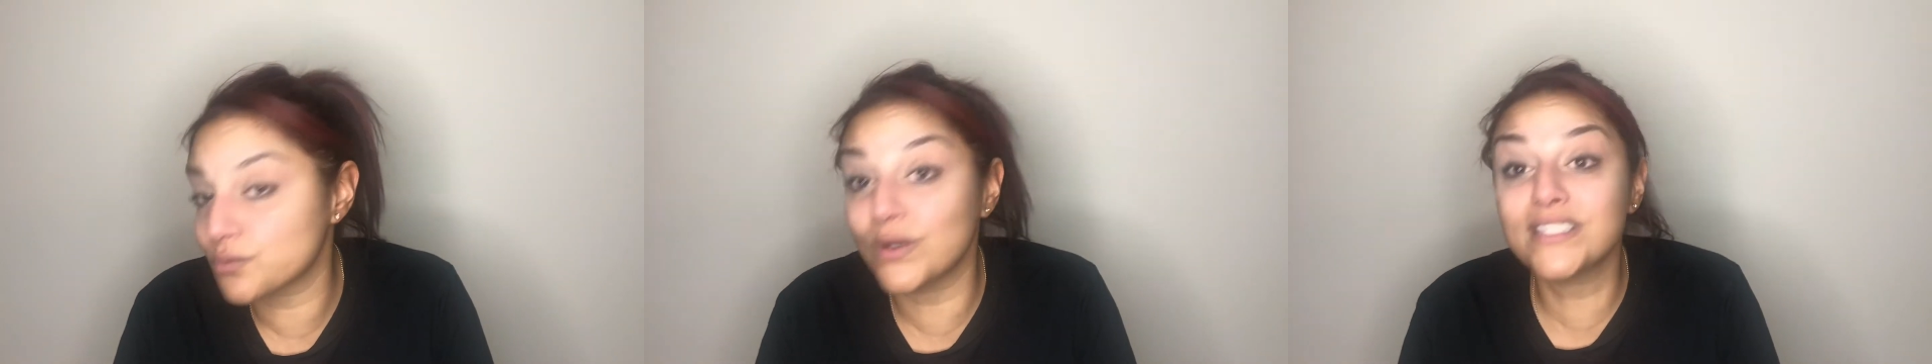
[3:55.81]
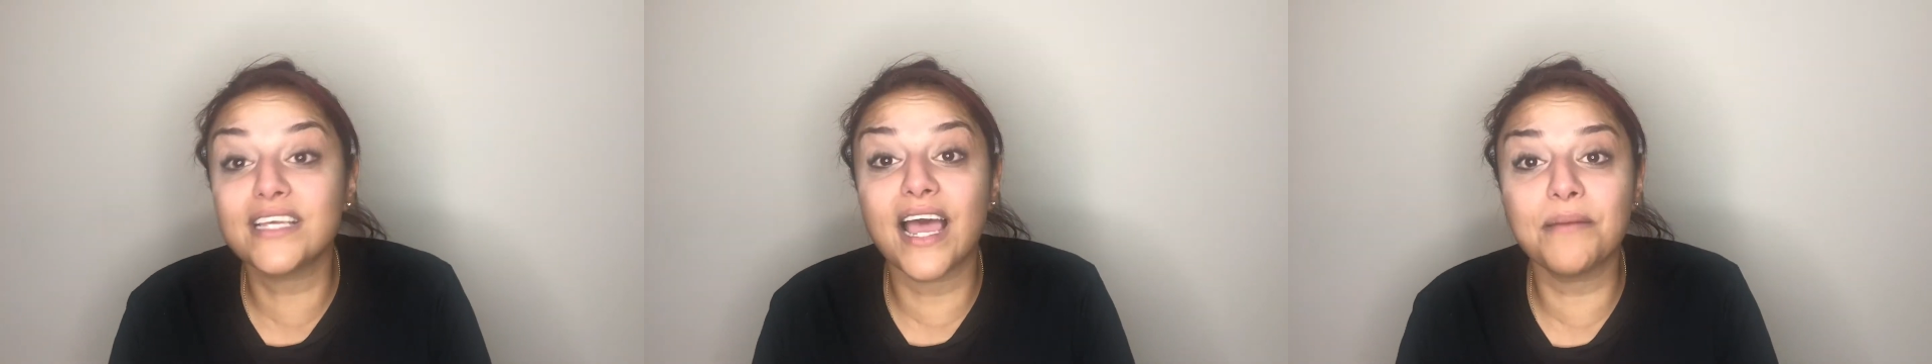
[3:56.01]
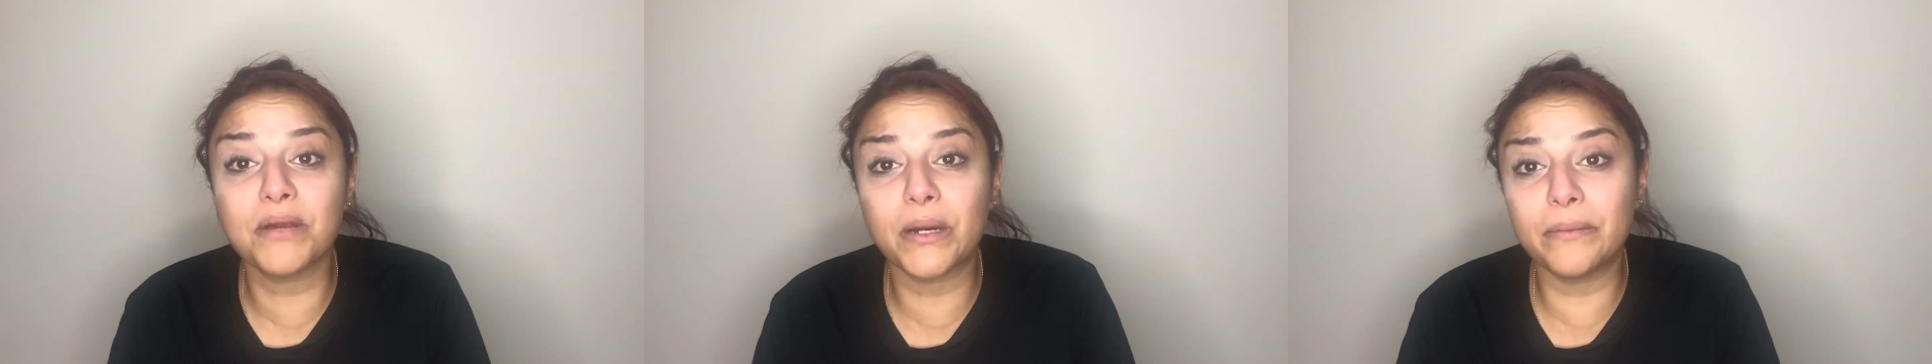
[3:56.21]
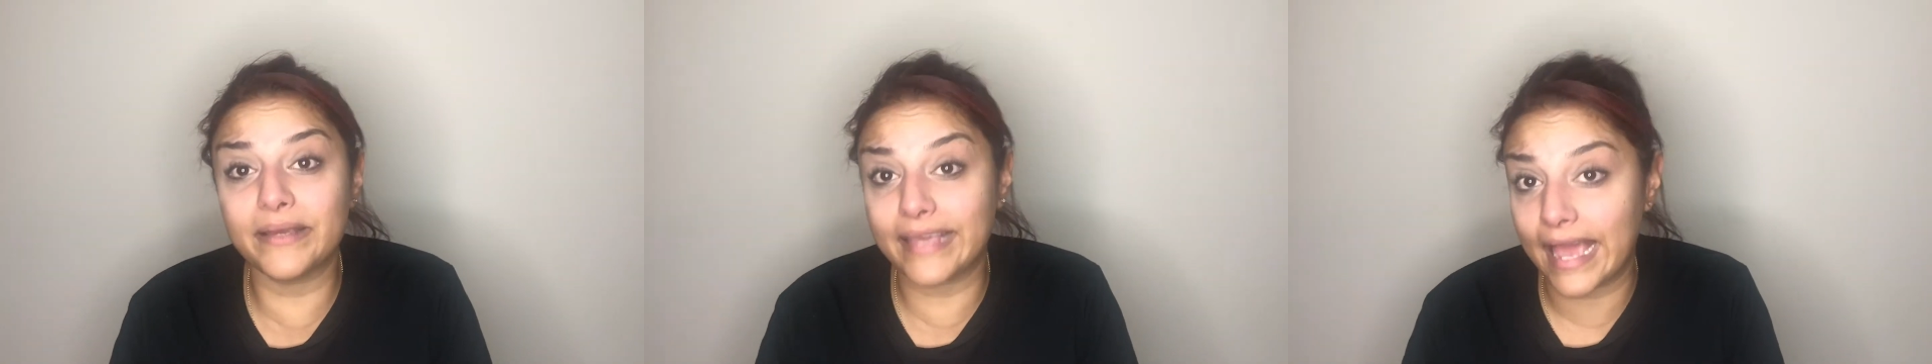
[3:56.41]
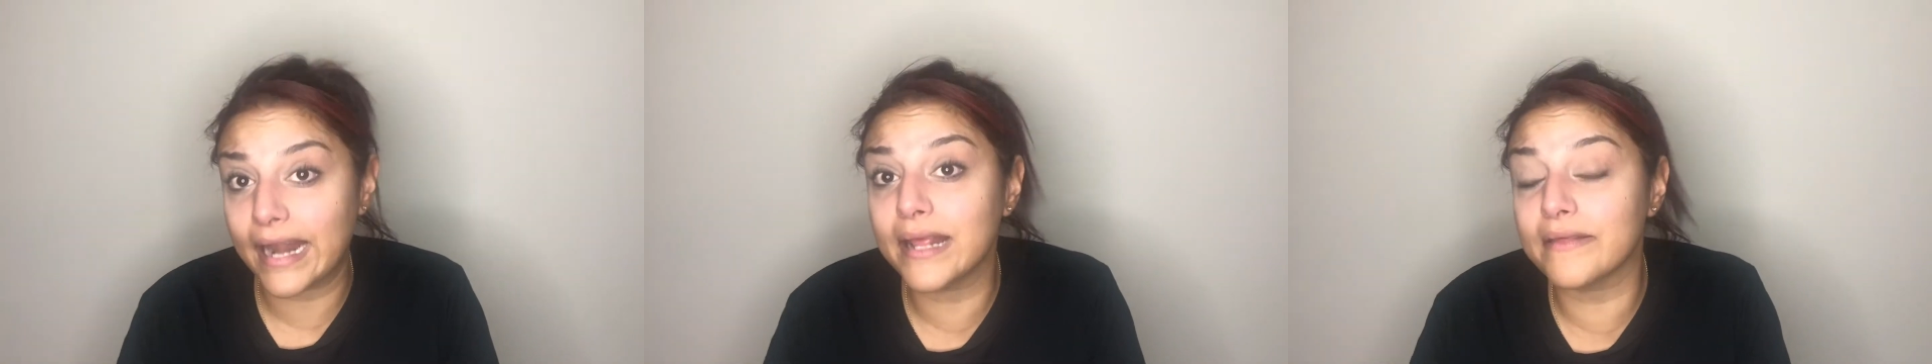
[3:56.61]
what time are
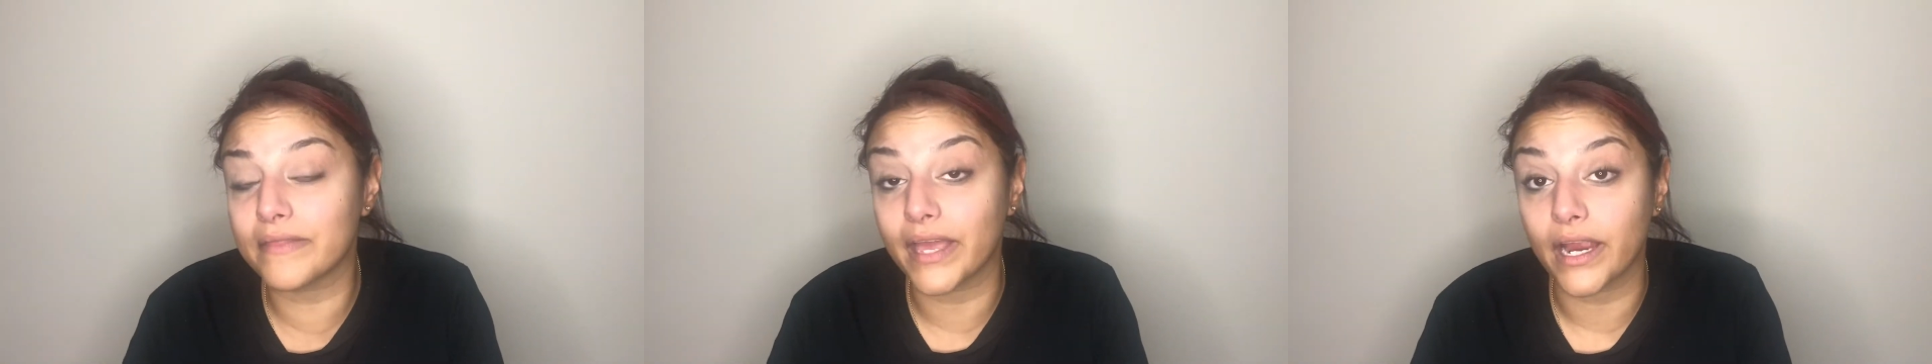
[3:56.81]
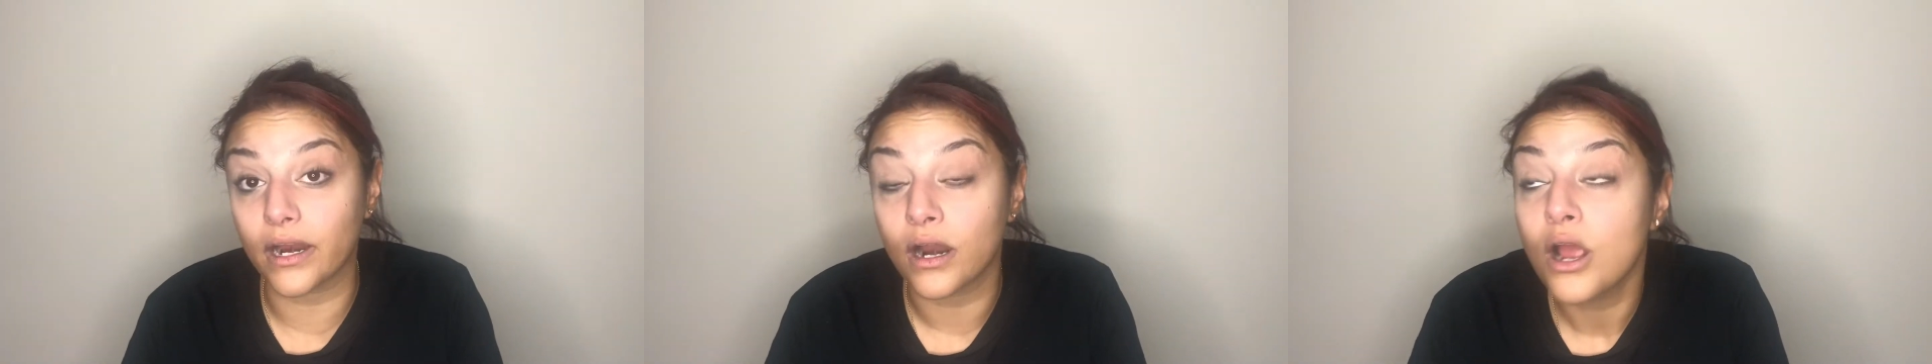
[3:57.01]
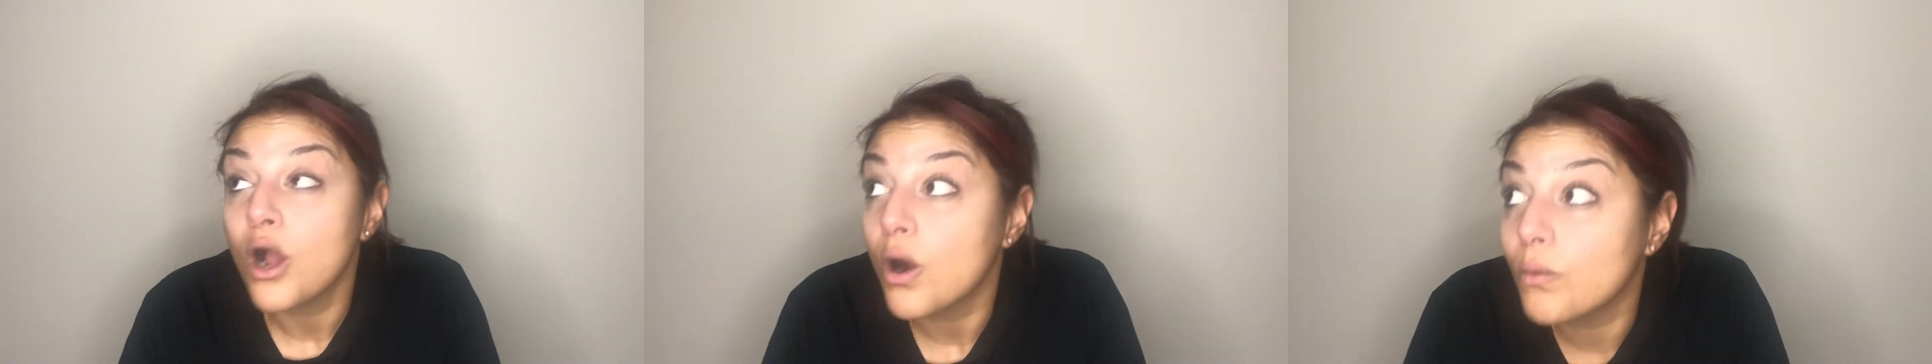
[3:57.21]
we getting there?